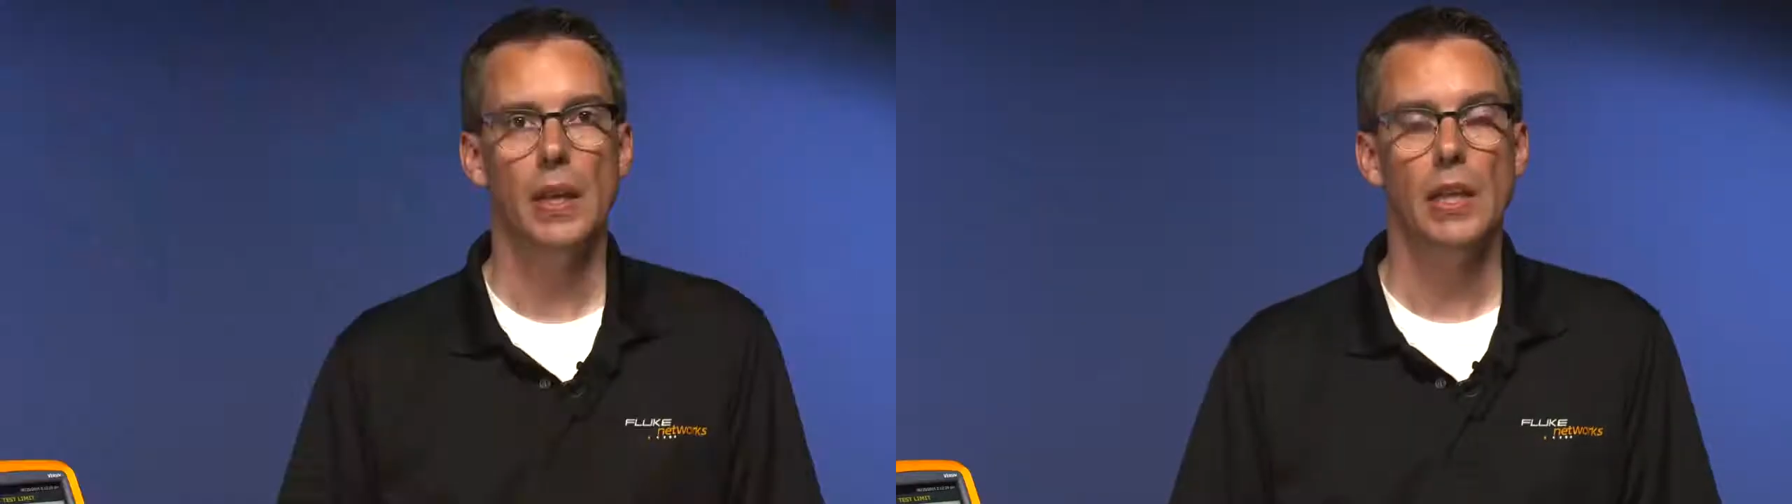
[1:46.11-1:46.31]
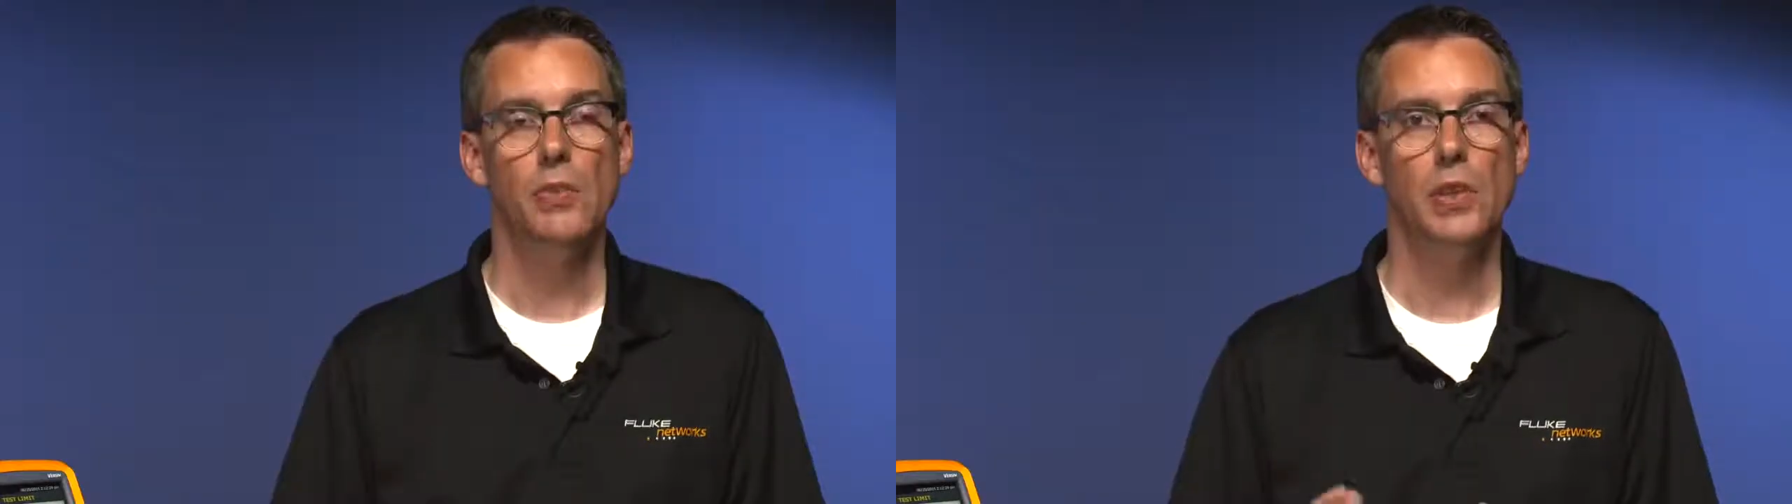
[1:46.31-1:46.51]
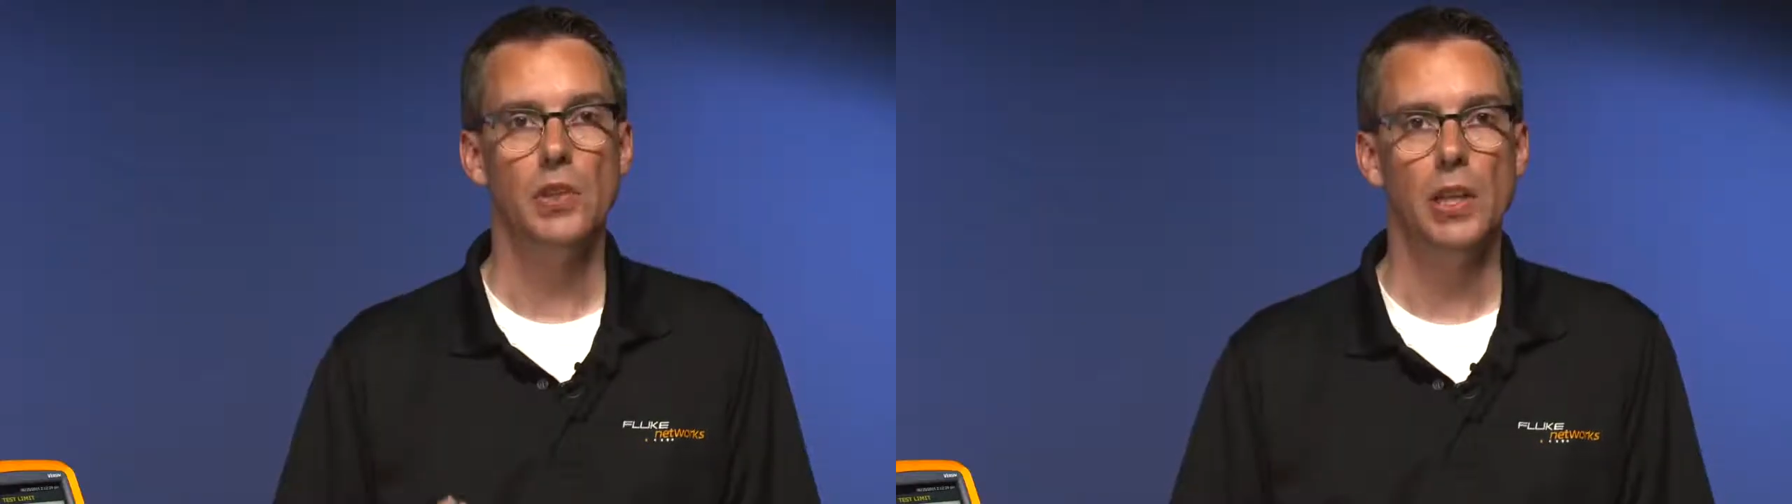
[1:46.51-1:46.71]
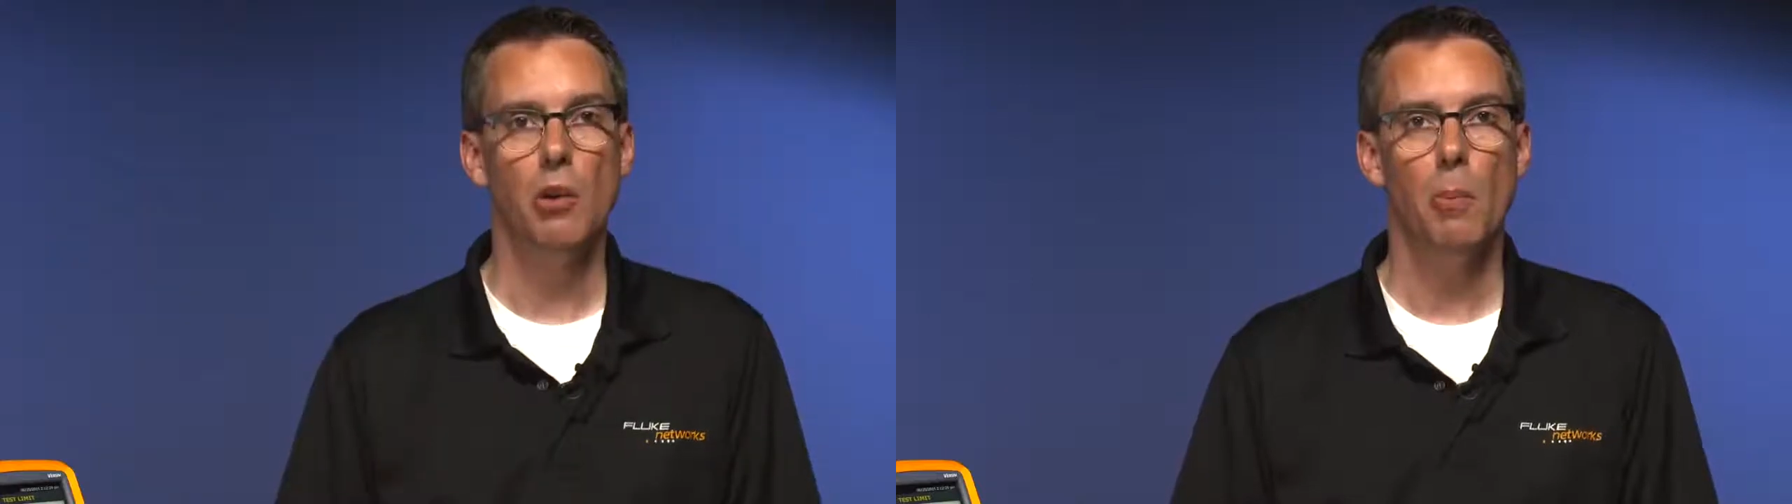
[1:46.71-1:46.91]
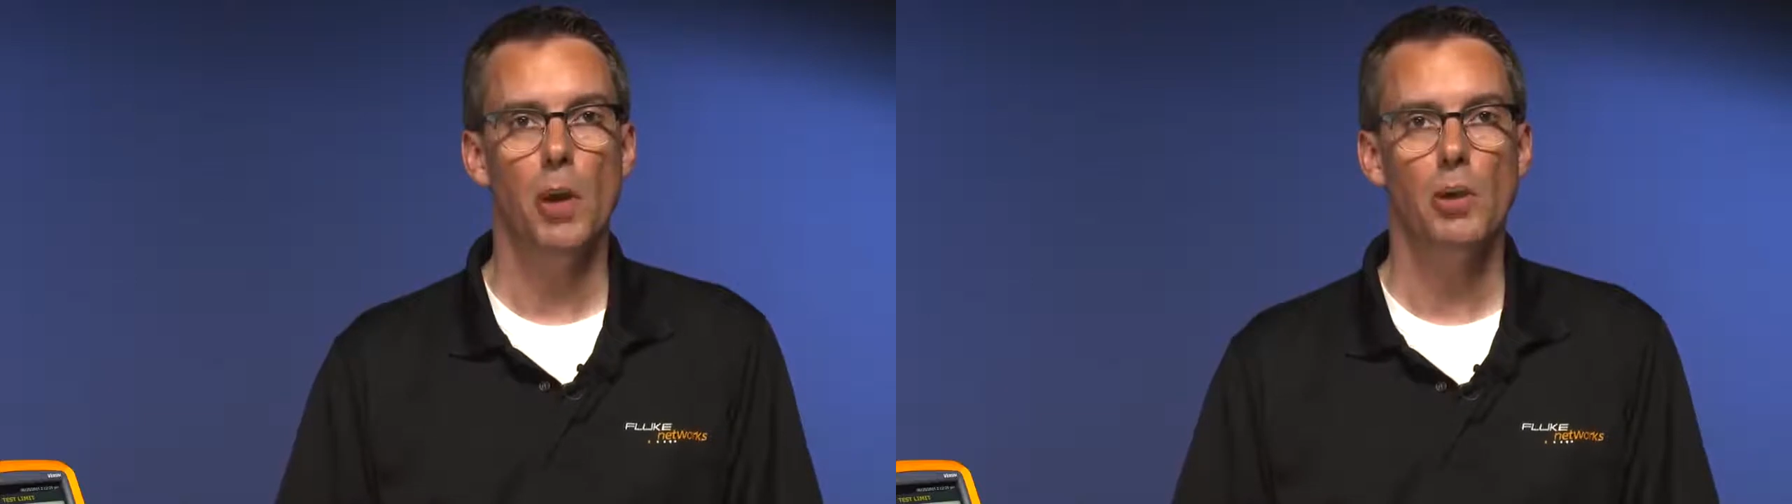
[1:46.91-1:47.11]
is for
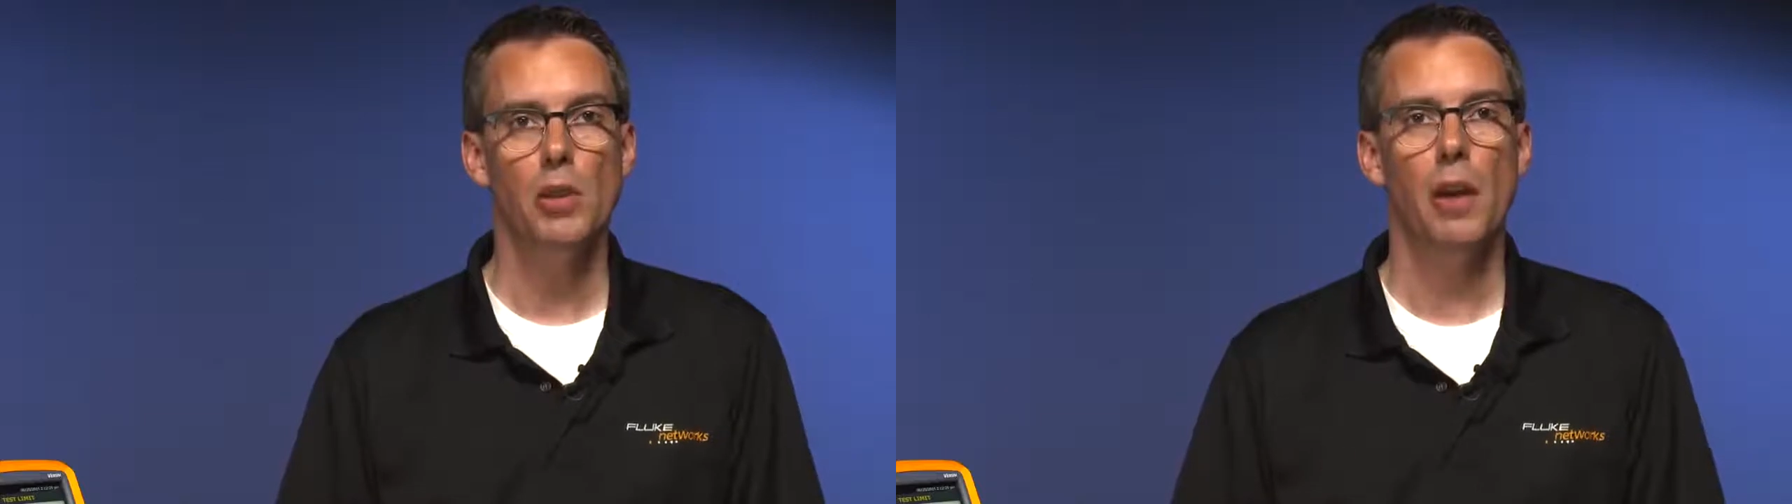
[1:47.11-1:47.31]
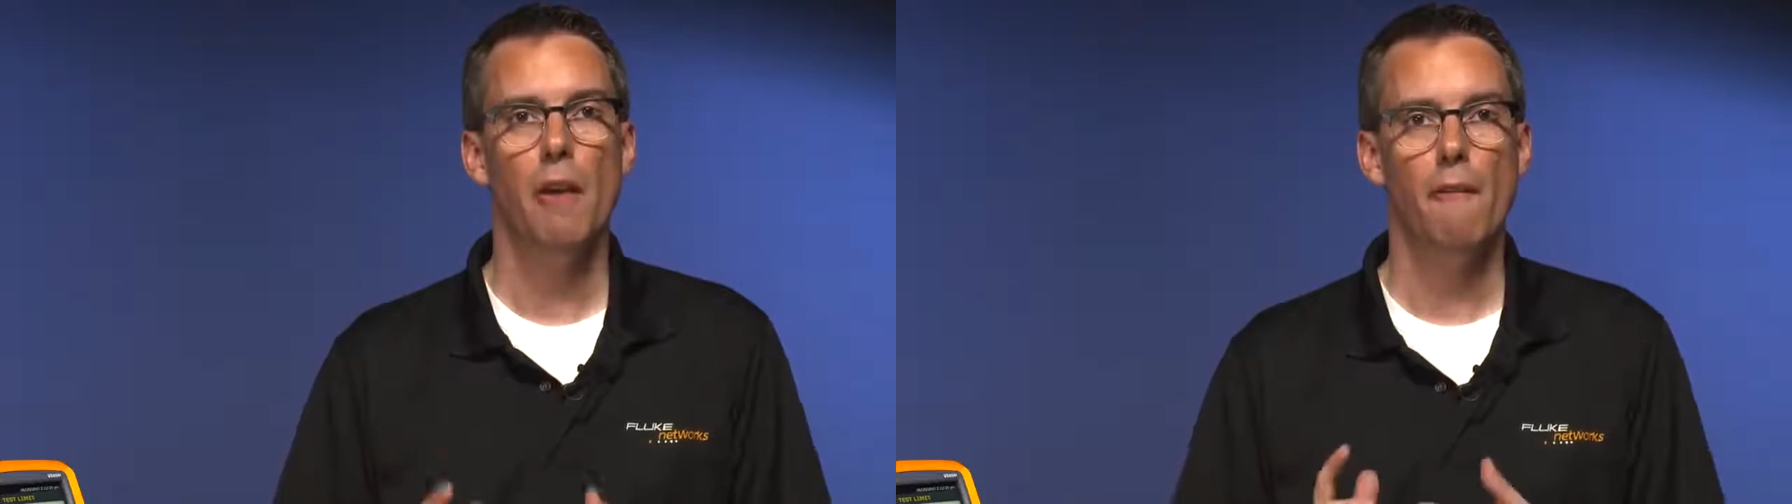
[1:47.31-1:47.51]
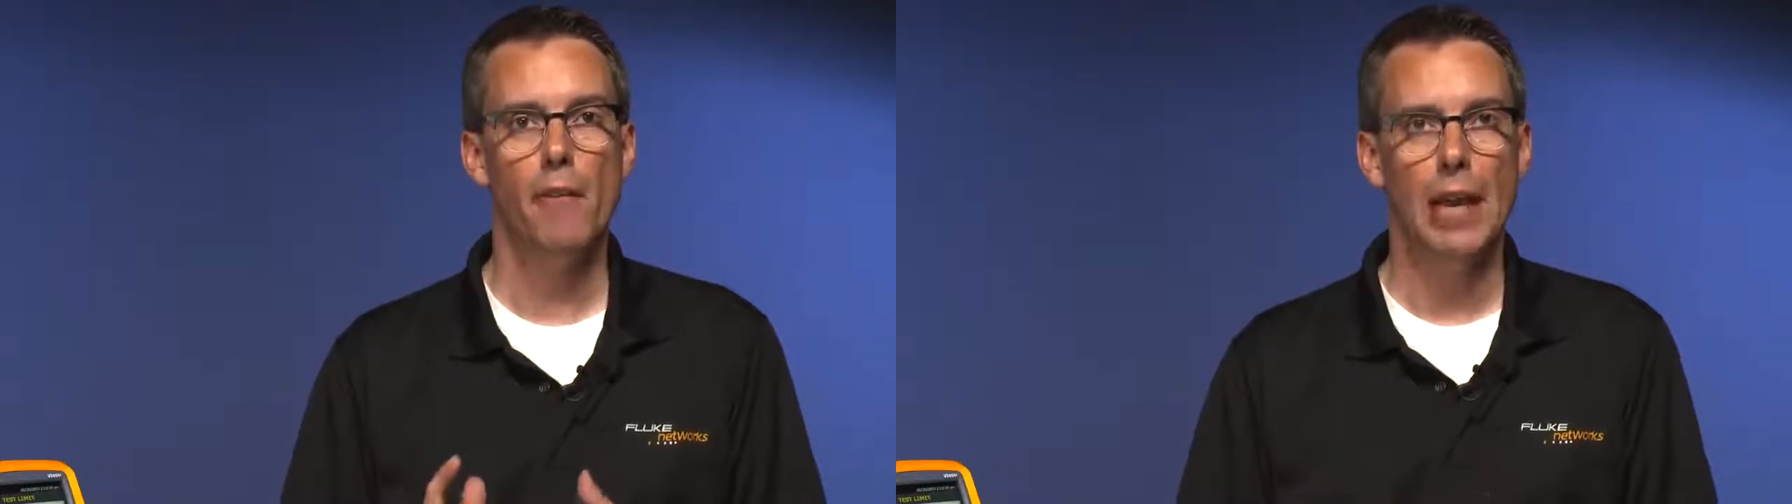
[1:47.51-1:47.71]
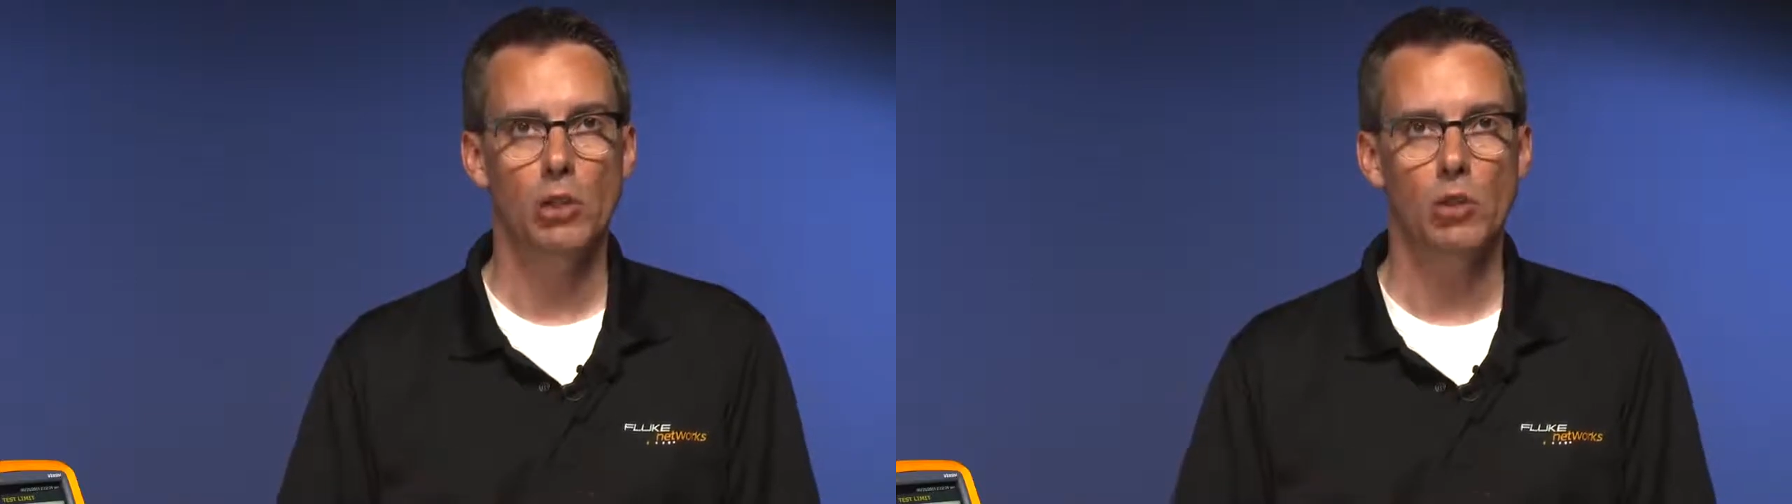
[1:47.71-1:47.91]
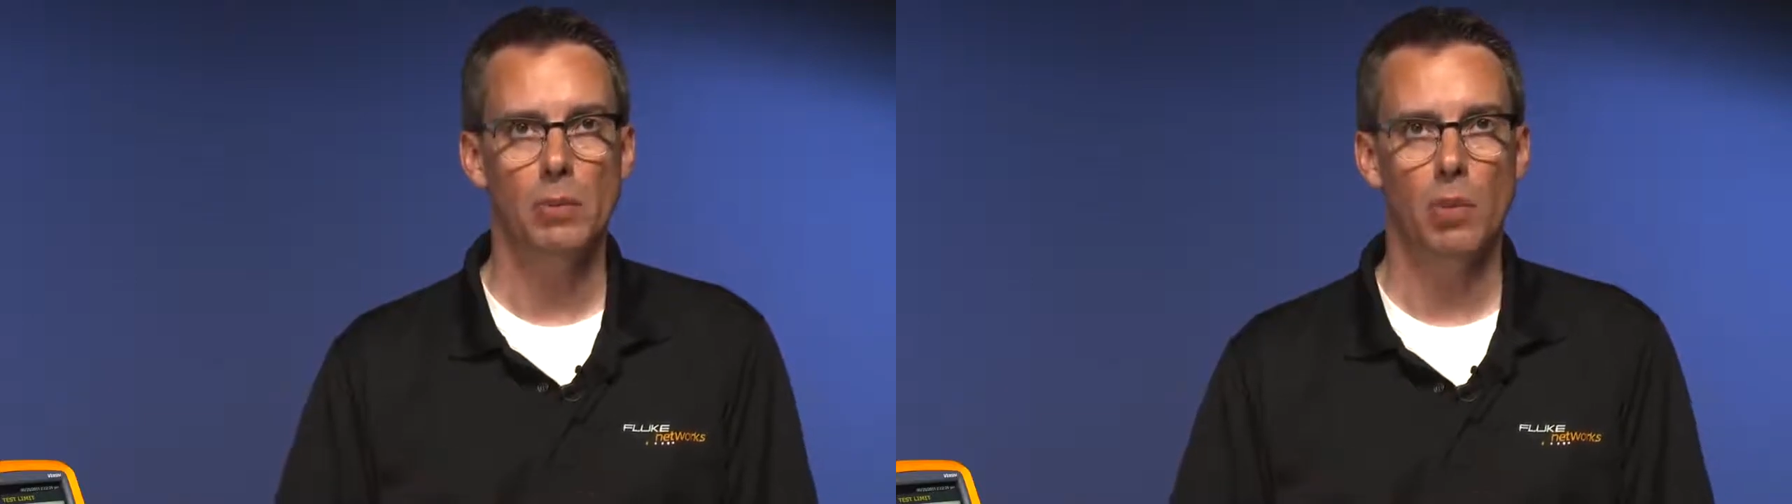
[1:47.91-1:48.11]
single mode factory